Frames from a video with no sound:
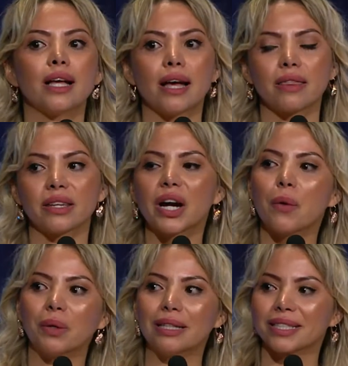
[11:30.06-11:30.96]
And there I
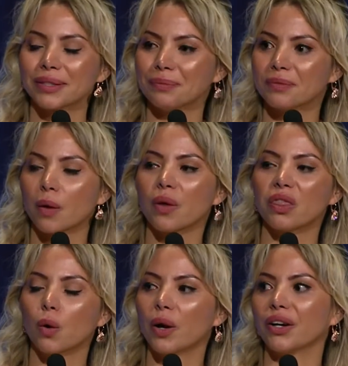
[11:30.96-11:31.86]
was with
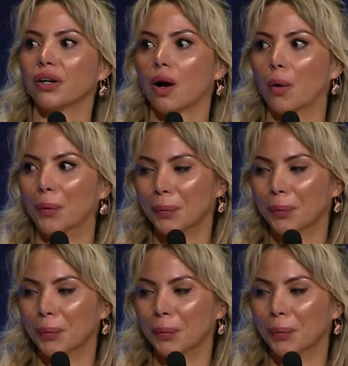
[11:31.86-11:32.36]
nowhere to go.